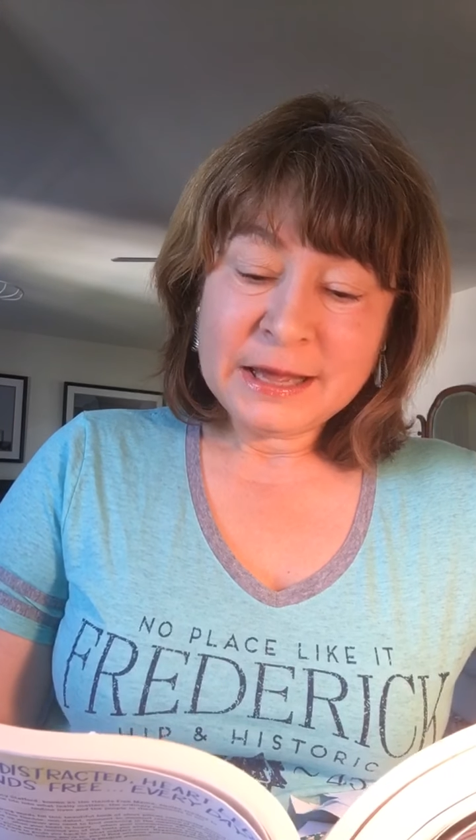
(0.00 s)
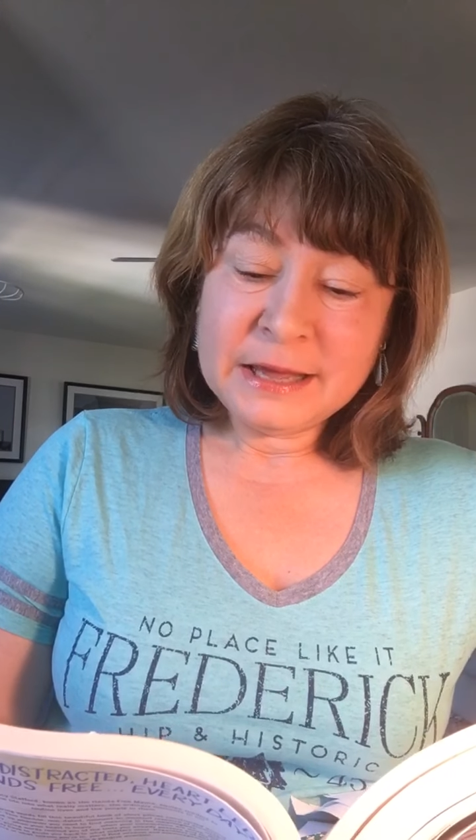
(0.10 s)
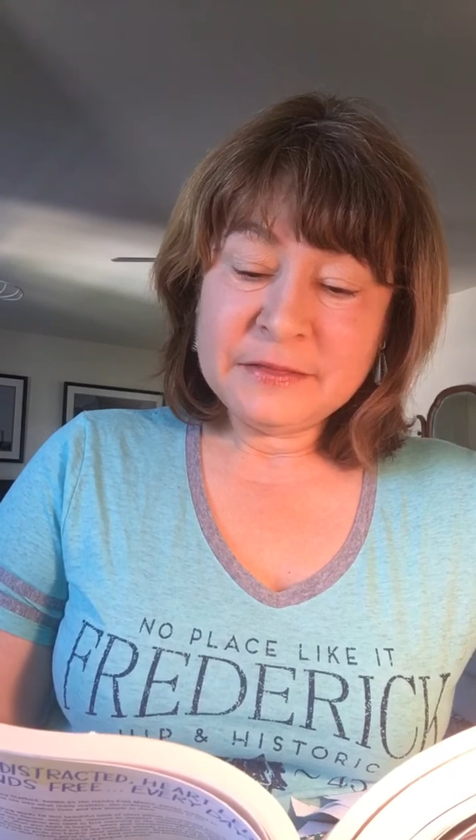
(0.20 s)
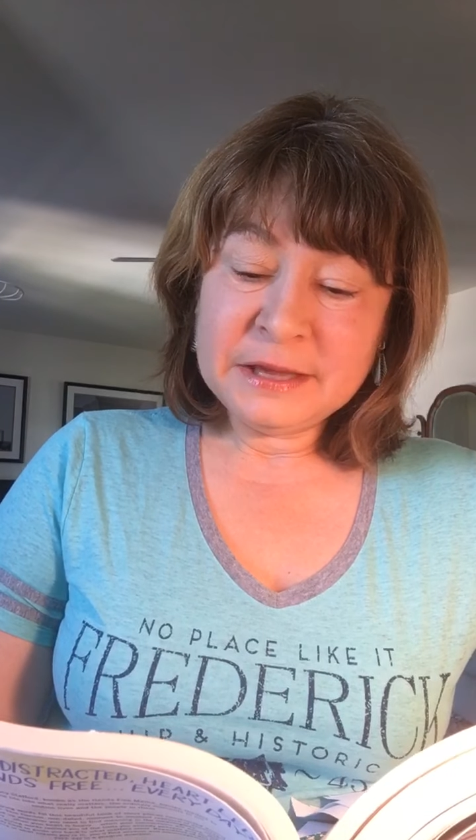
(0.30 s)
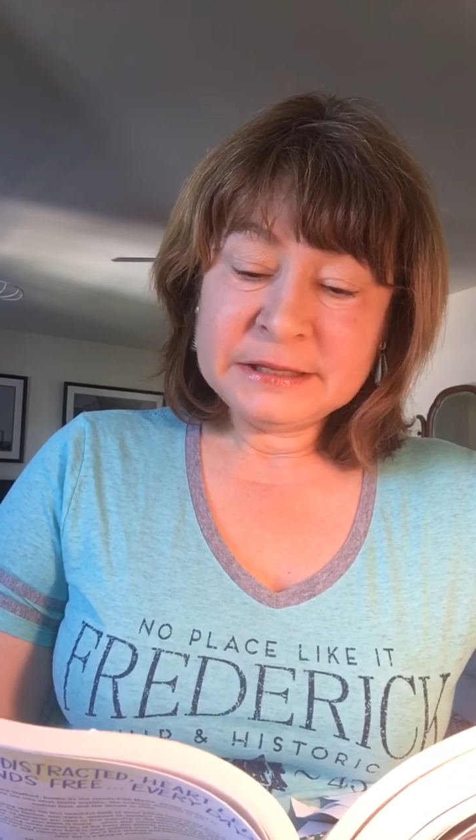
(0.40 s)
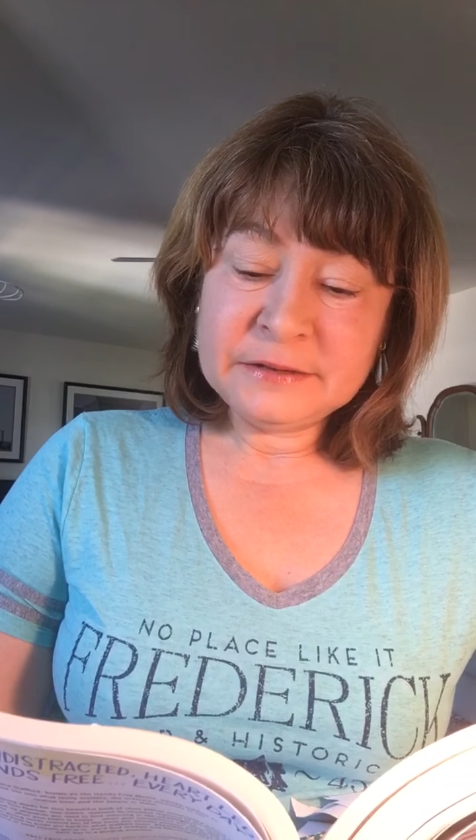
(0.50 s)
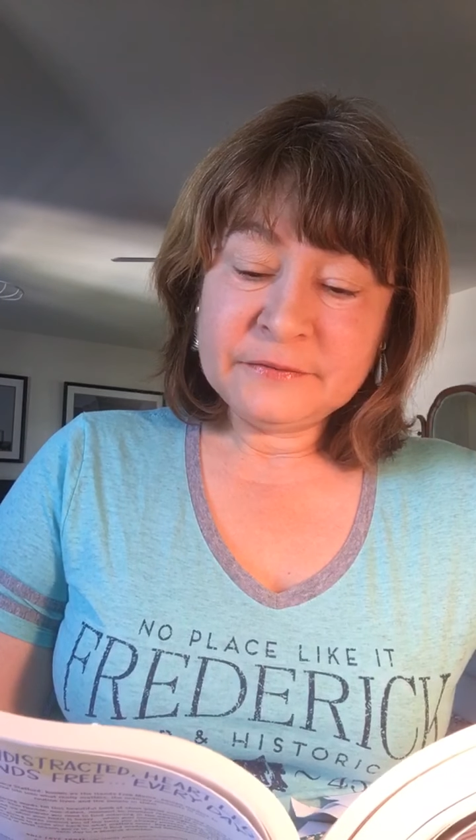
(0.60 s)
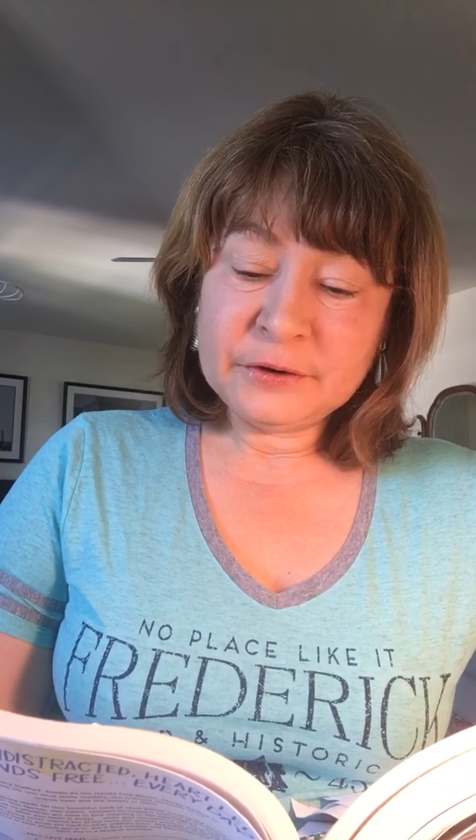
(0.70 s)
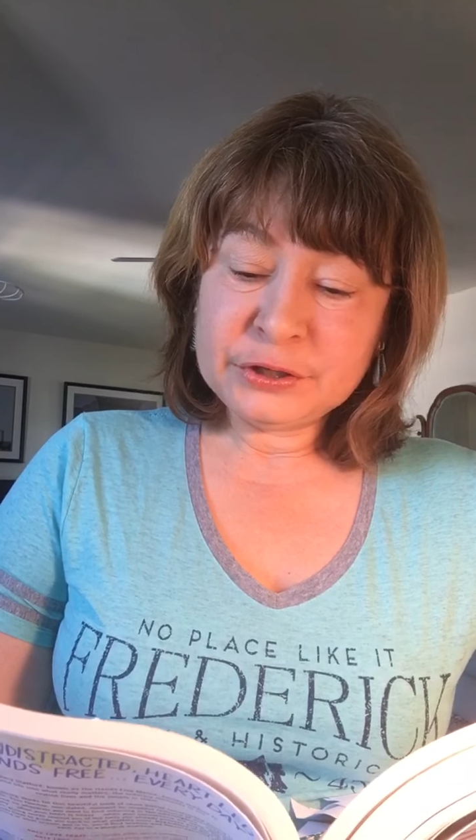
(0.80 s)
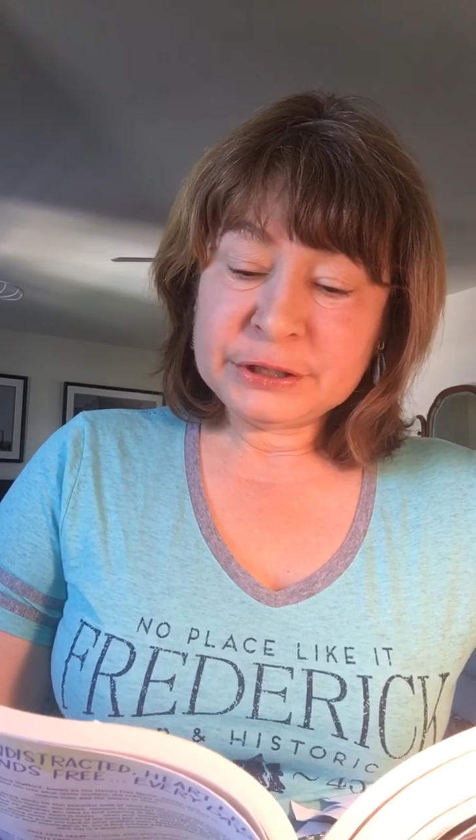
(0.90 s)
In these
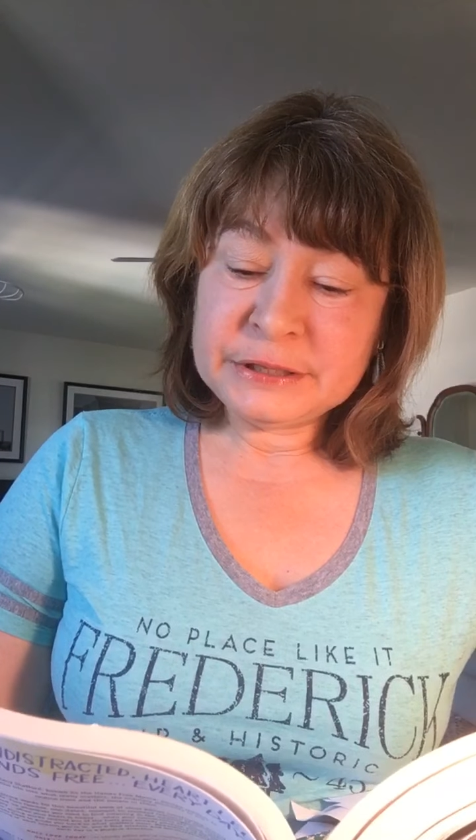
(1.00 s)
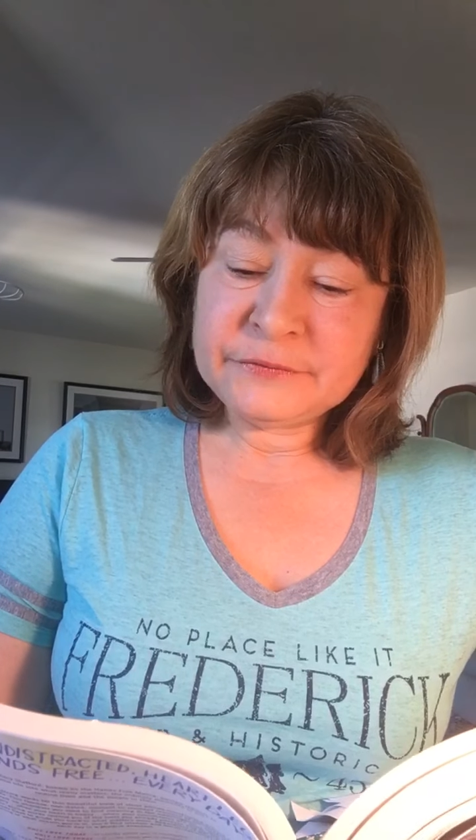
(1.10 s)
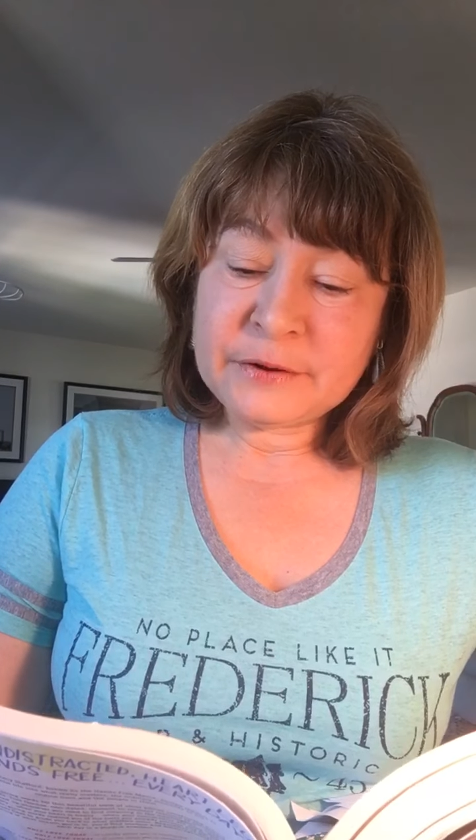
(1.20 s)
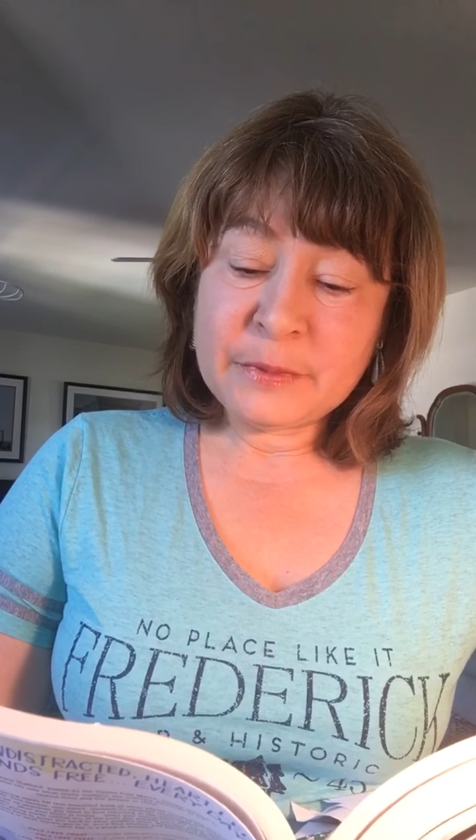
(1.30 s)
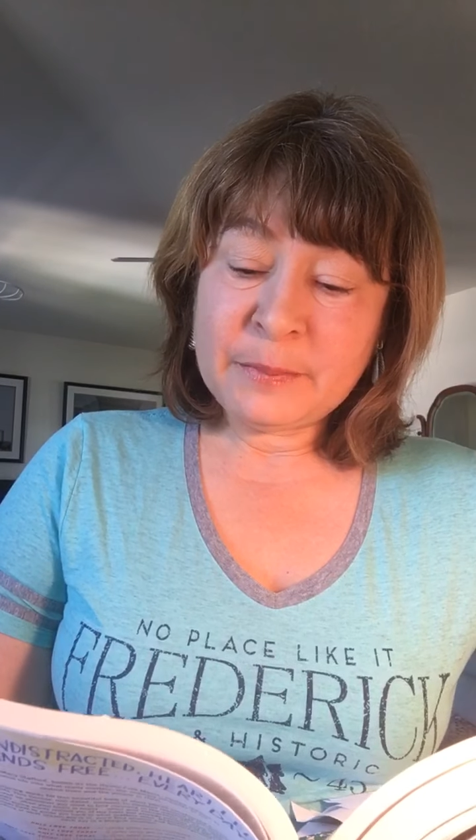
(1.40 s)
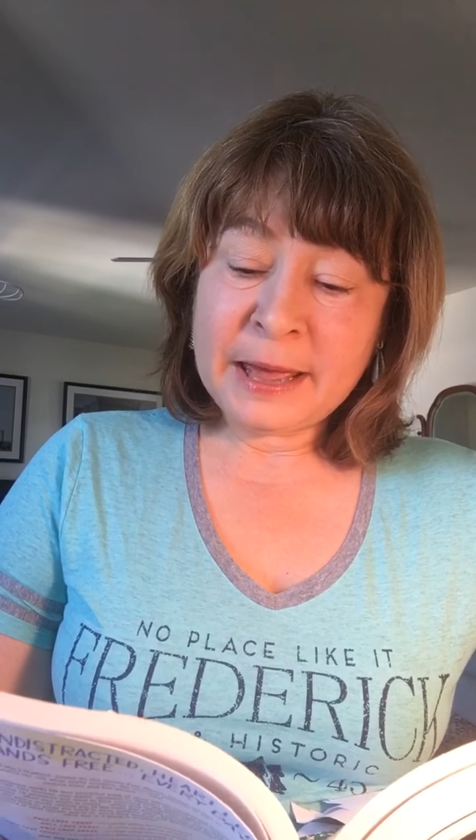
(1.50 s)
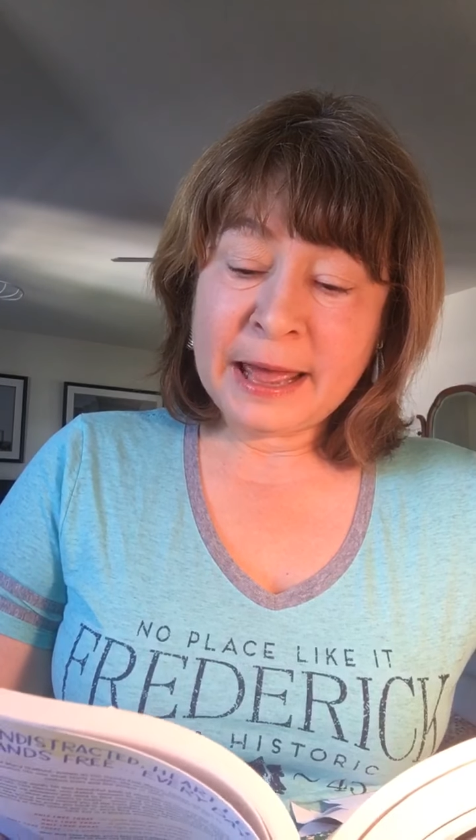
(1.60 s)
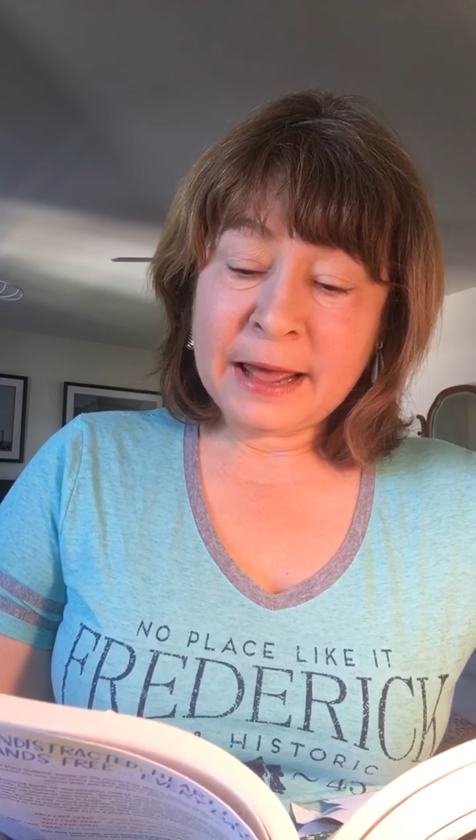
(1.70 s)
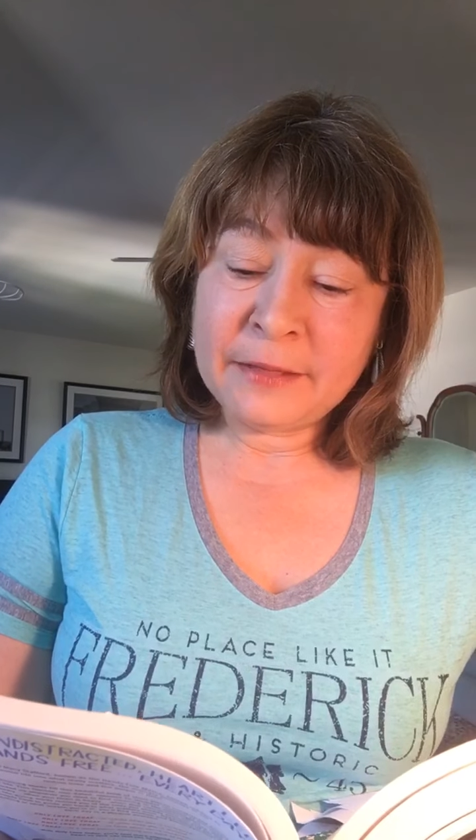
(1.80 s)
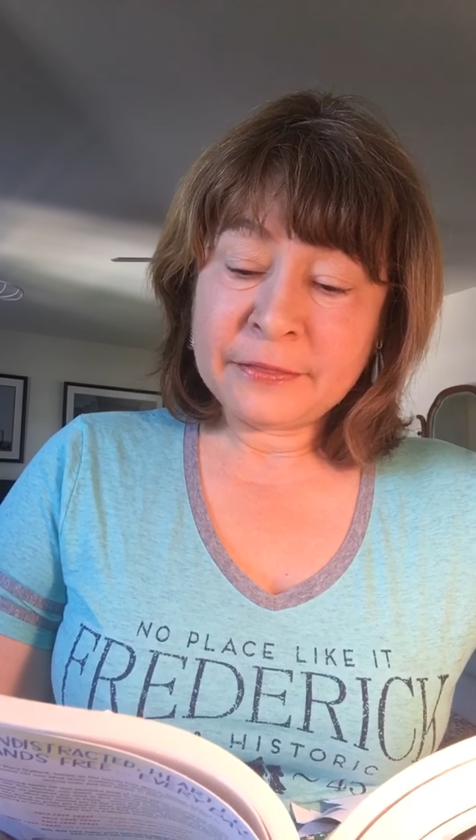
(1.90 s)
diversions from the
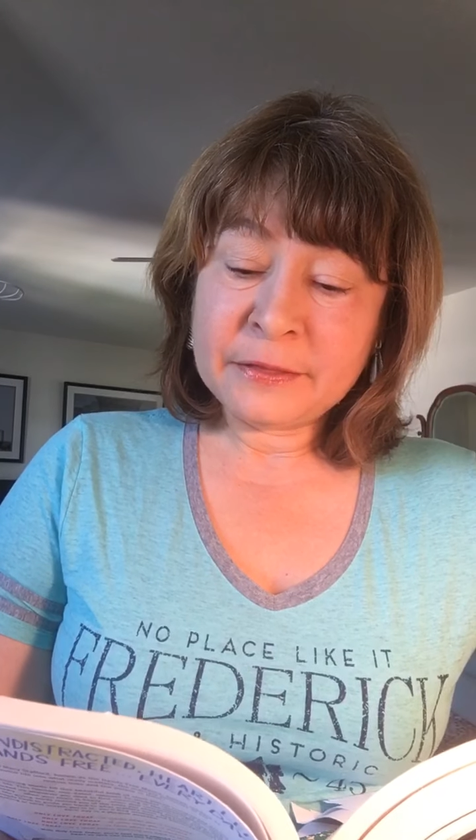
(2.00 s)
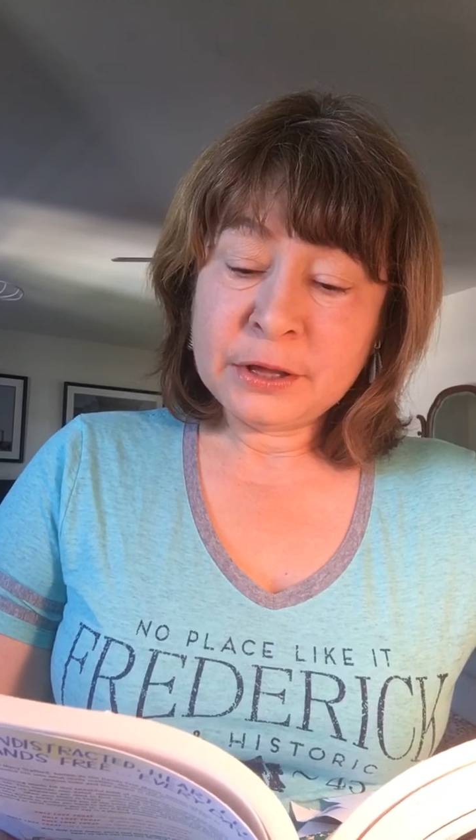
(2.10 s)
path